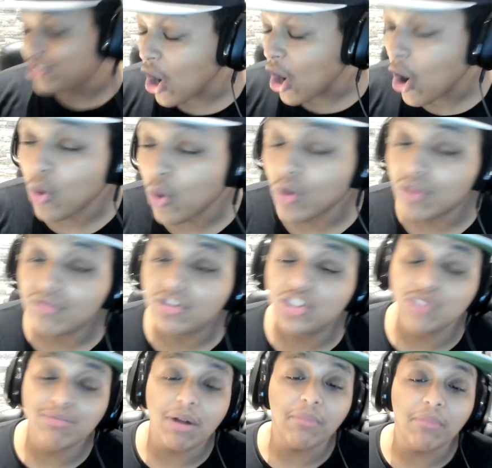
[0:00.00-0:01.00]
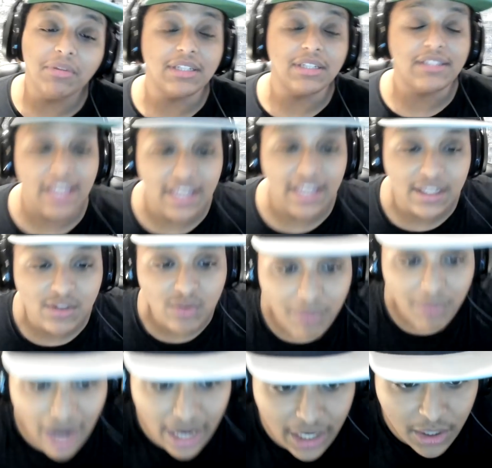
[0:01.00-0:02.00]
Yo, do you remember the days when
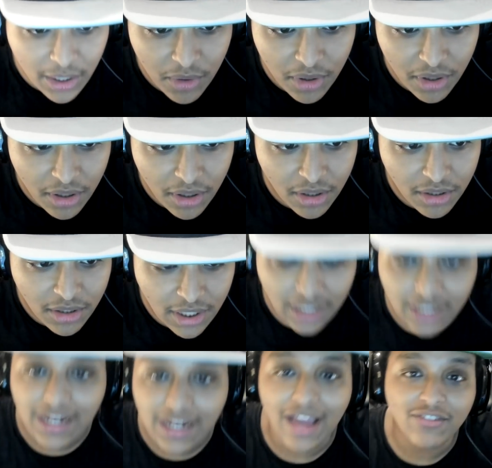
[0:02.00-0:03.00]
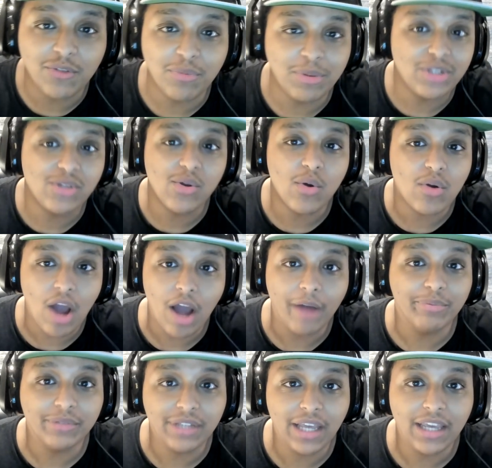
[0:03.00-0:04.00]
my career didn't have to be so
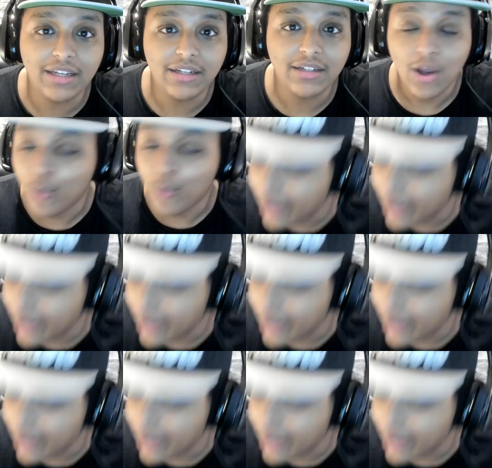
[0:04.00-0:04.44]
complicated?